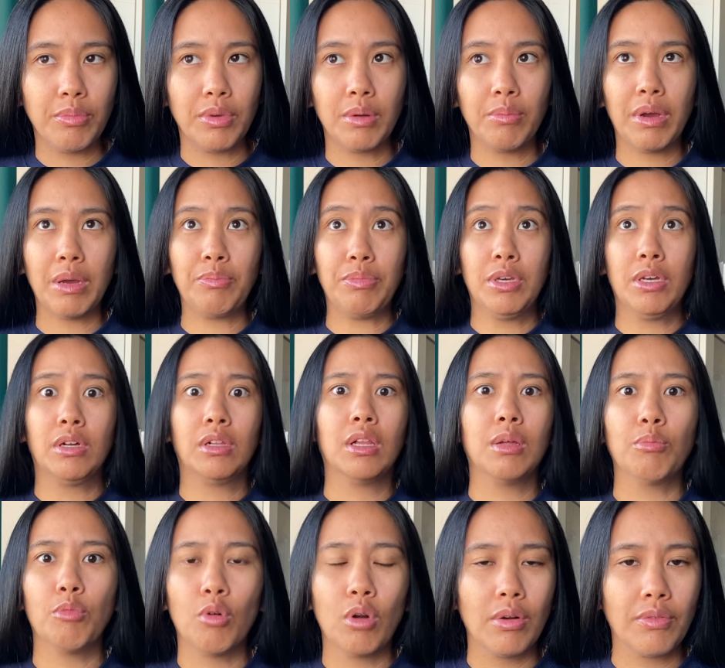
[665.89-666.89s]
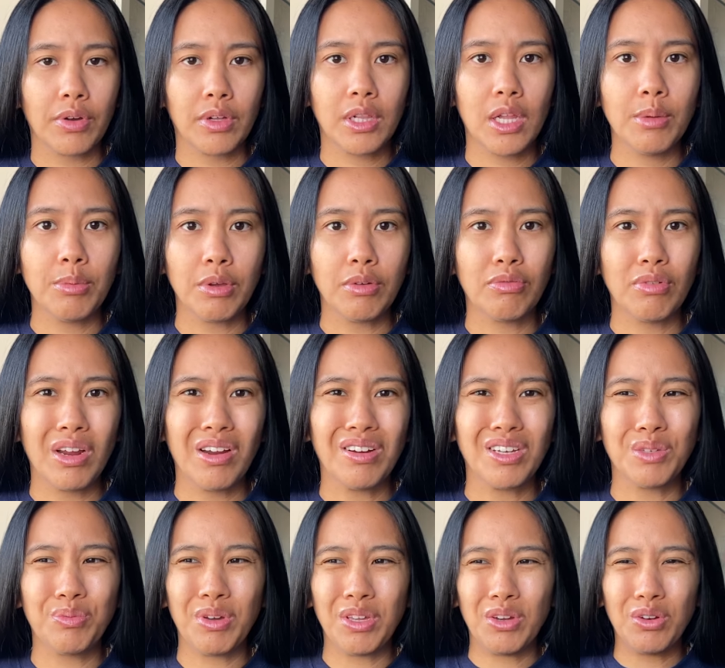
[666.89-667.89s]
But it might be a cl- more of a clubbing
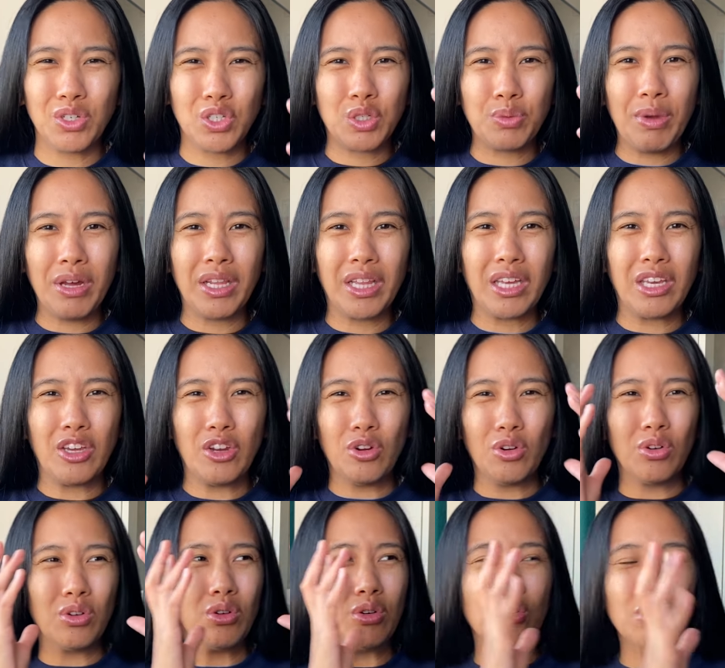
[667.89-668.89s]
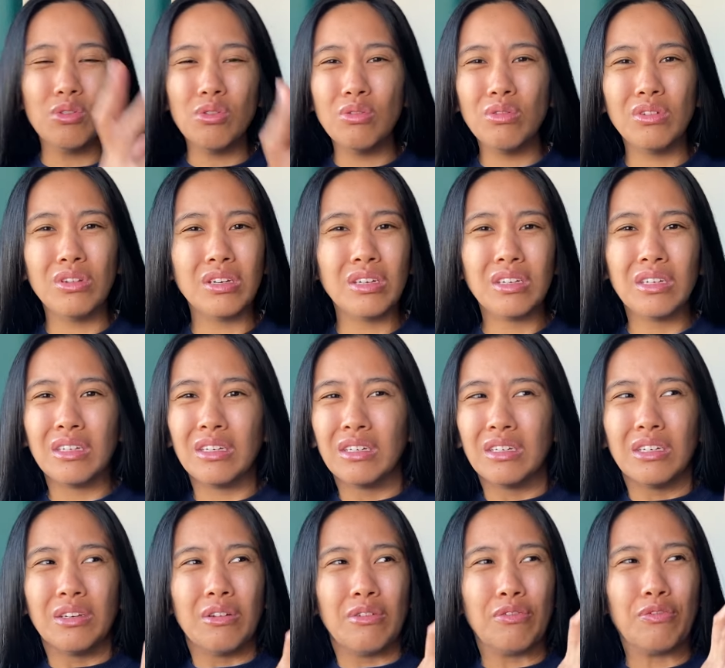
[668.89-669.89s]
fragrance, but you're smelling your oud
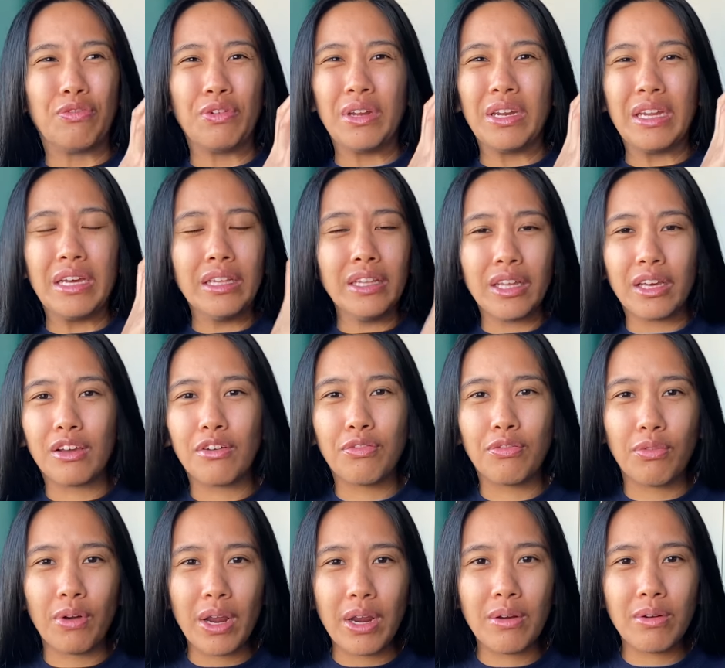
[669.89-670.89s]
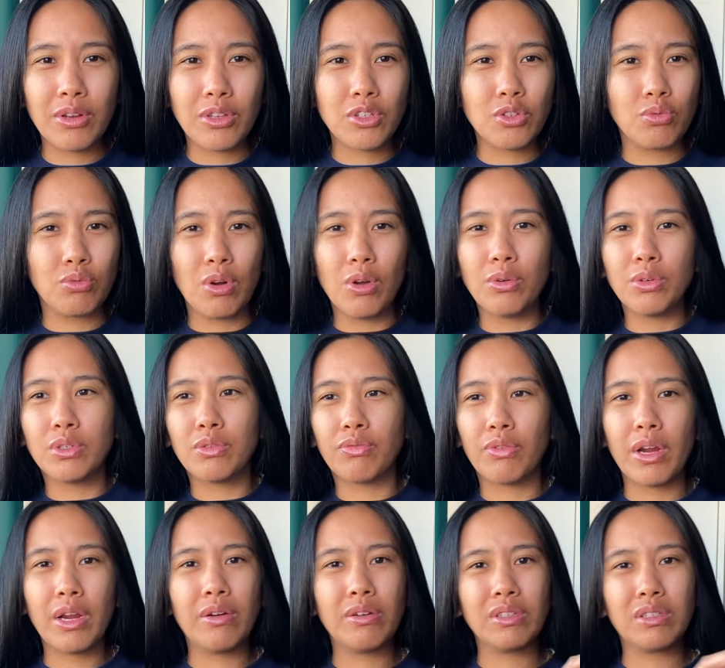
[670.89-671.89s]
vanillic fragrance, rose
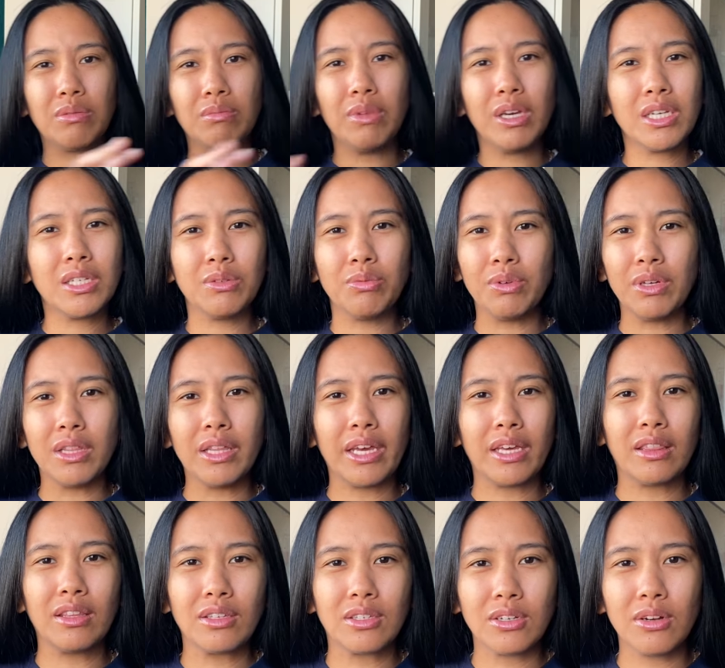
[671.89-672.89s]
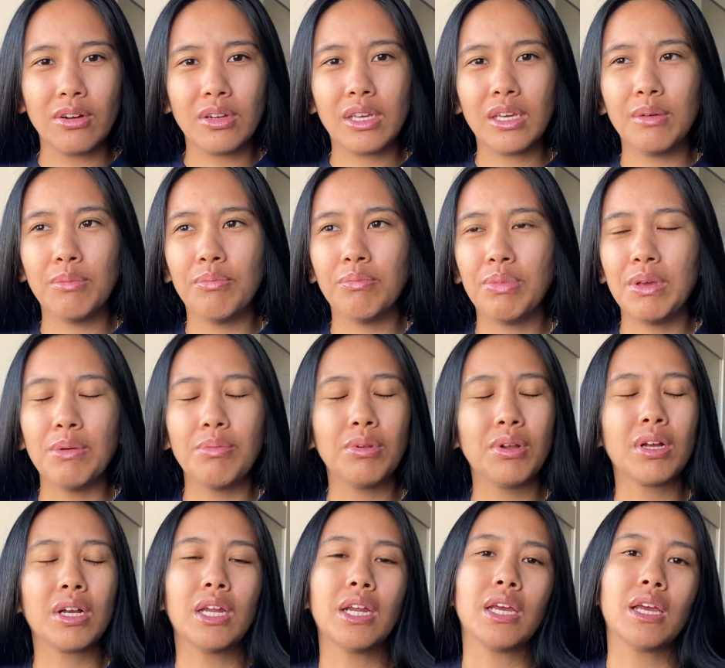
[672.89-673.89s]
fragrance mixed with like the turkey, people
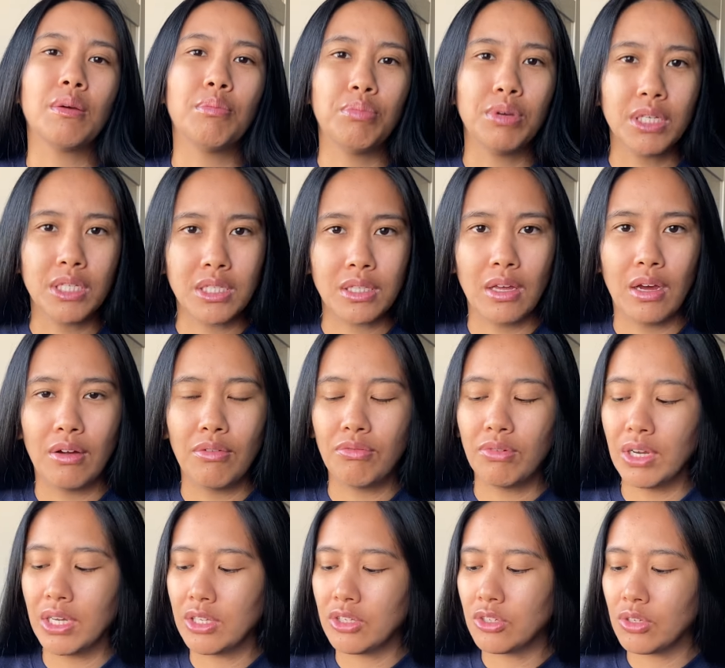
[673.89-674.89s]
are going to get pissed off, right?